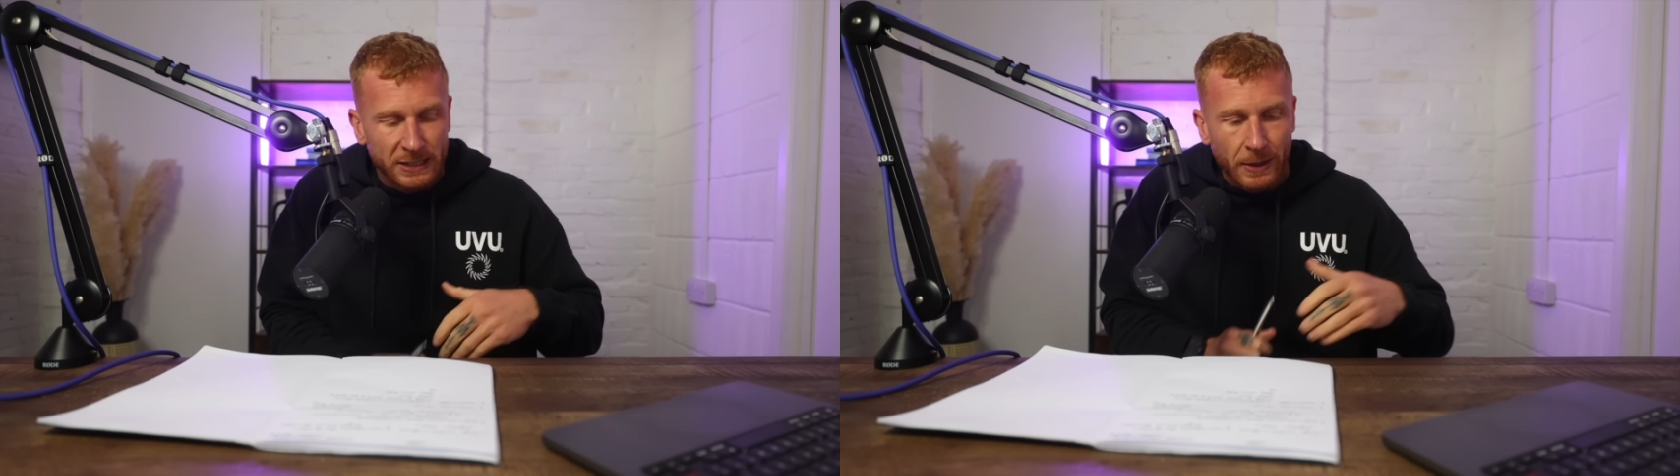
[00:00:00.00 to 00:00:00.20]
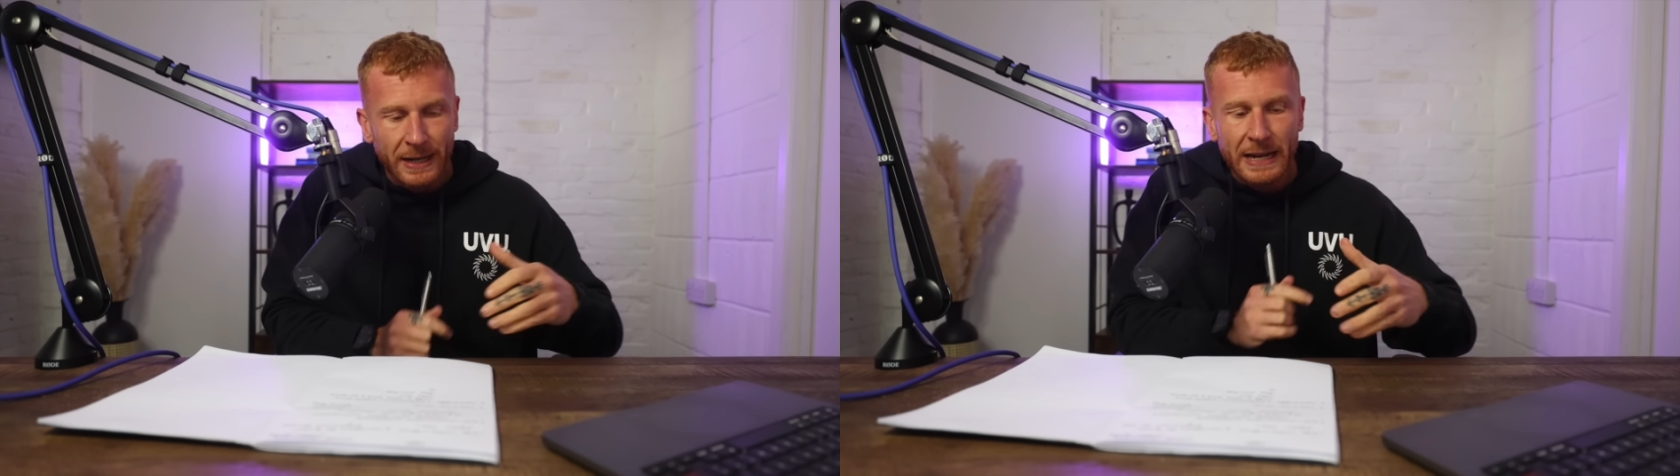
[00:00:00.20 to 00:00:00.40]

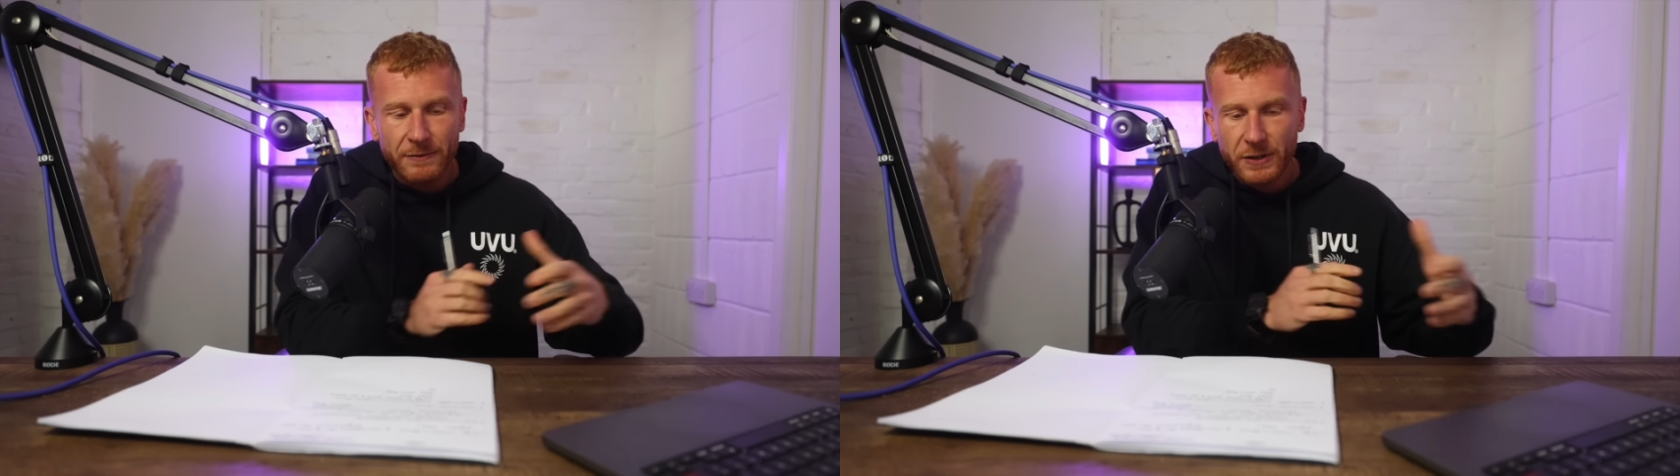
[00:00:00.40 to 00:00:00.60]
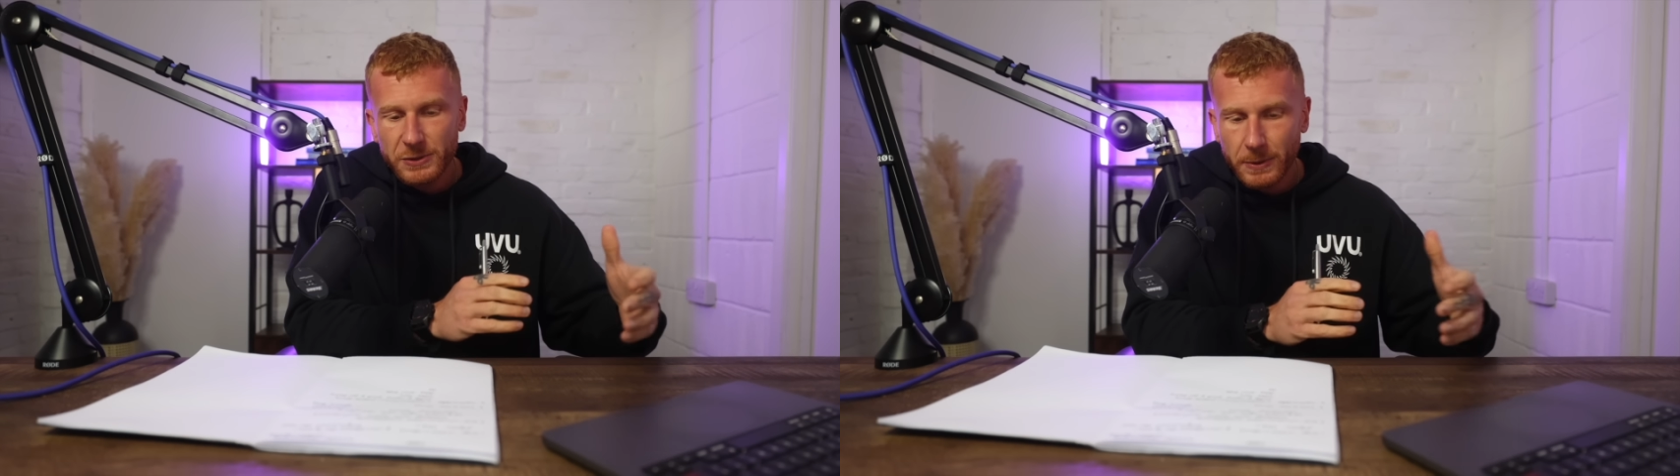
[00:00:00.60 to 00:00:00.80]
So I'd
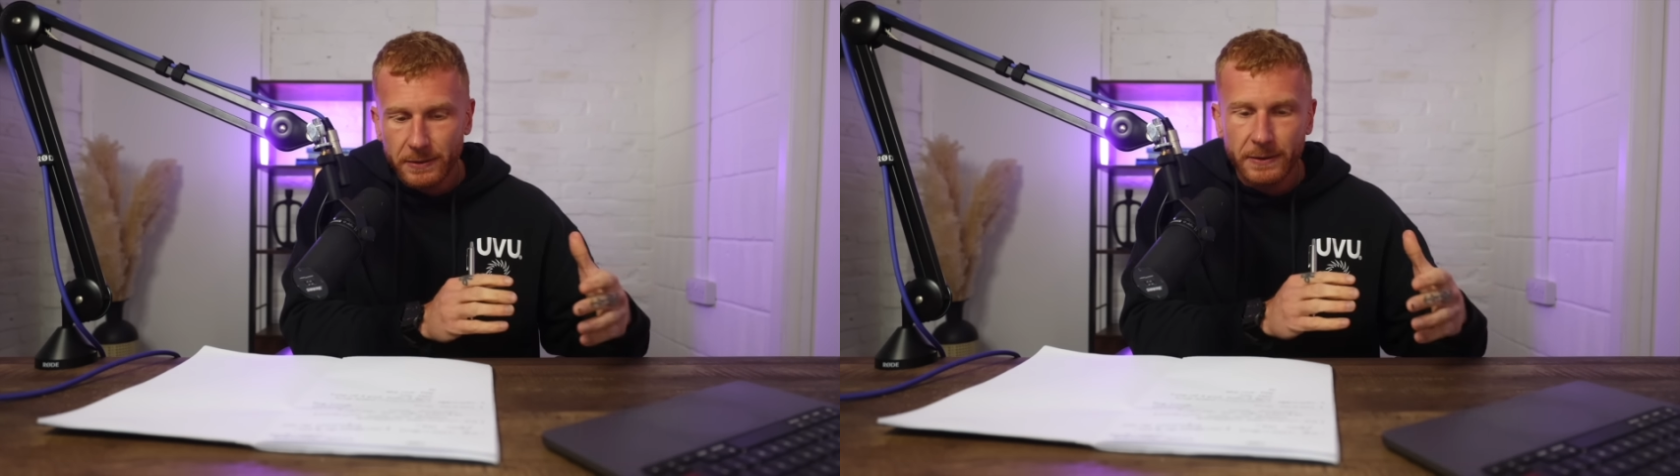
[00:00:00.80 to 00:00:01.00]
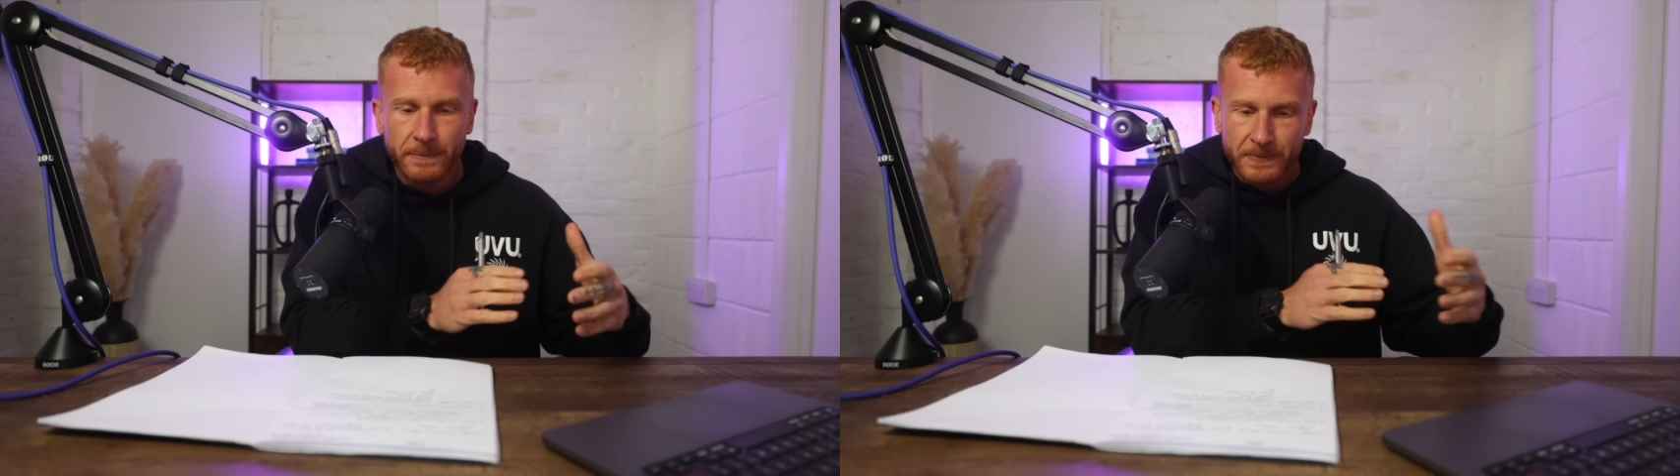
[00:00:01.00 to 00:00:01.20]
leverage
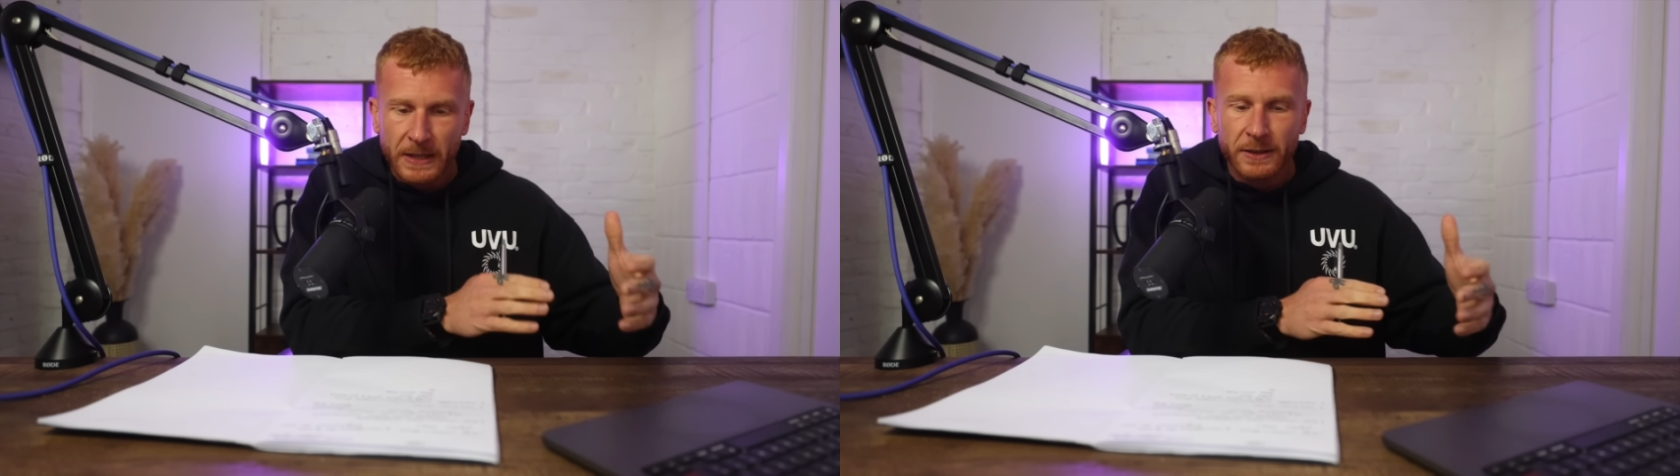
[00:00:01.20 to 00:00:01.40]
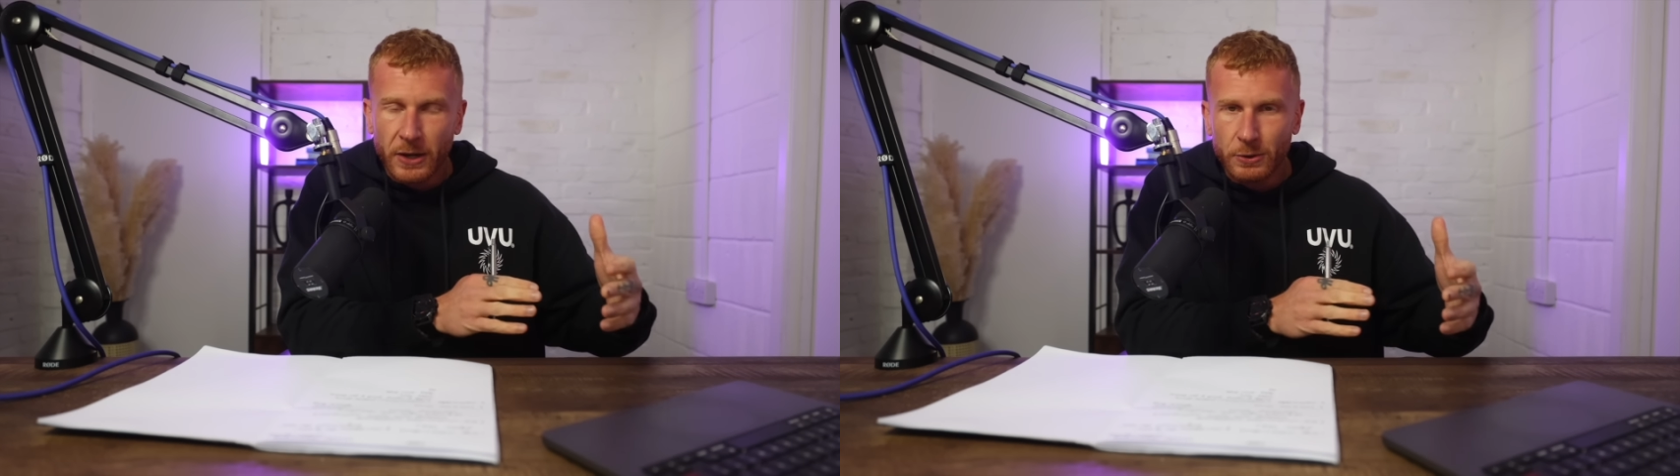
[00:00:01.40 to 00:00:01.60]
with
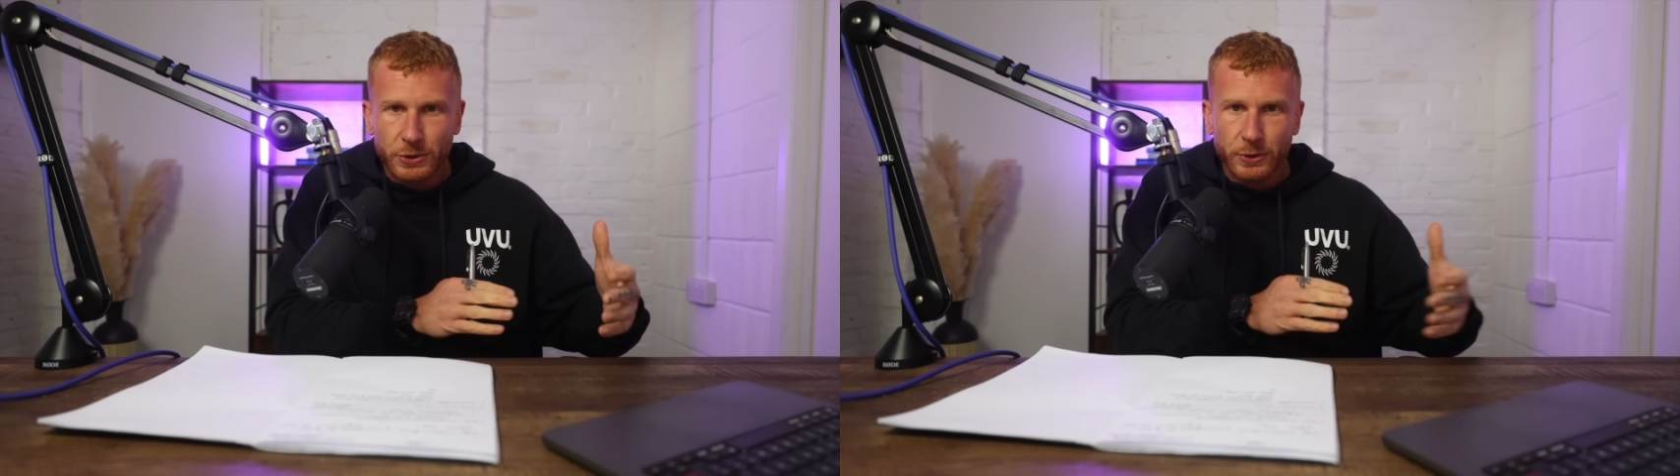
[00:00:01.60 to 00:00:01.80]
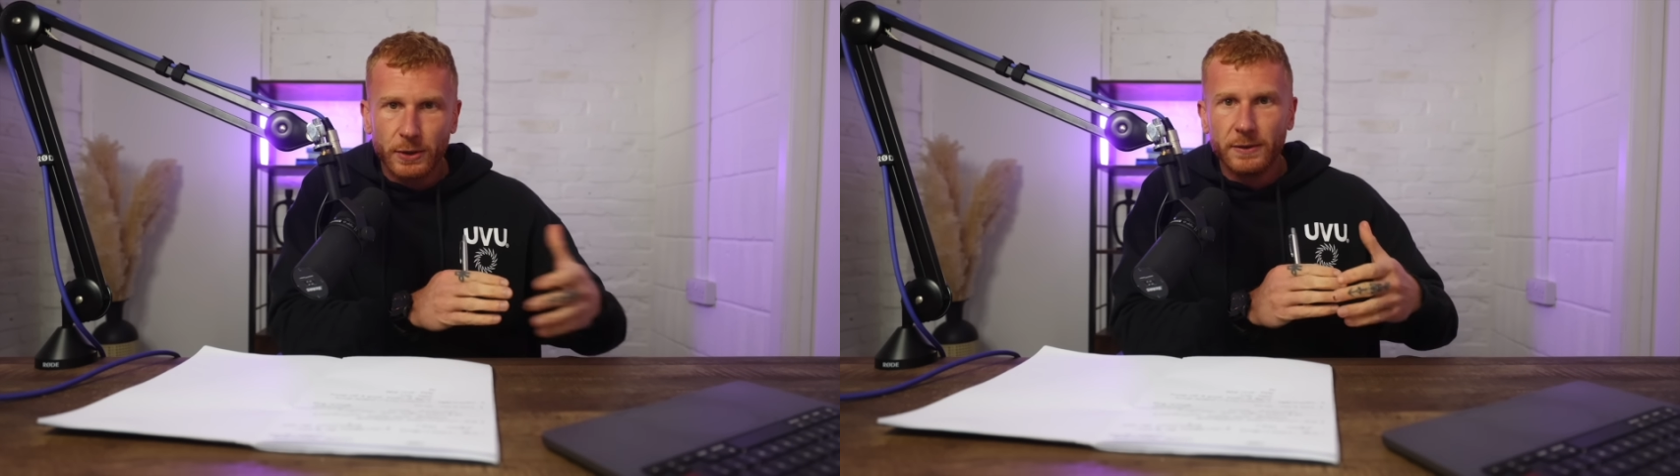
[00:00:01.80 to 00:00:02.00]
those
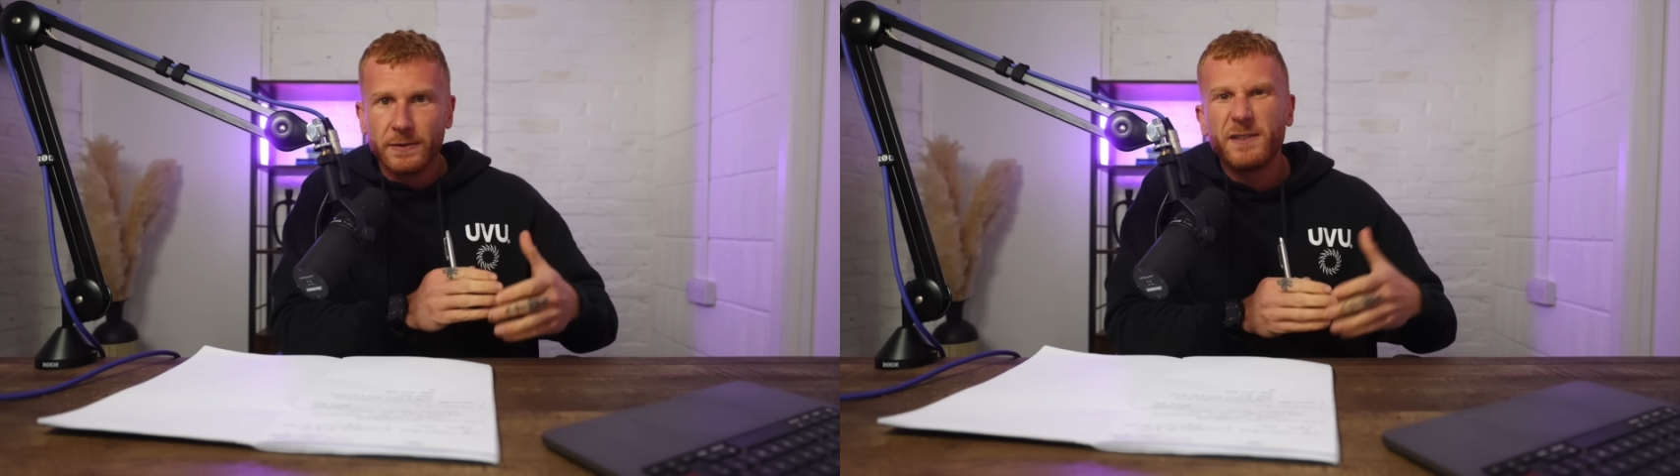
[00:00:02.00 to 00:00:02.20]
sort of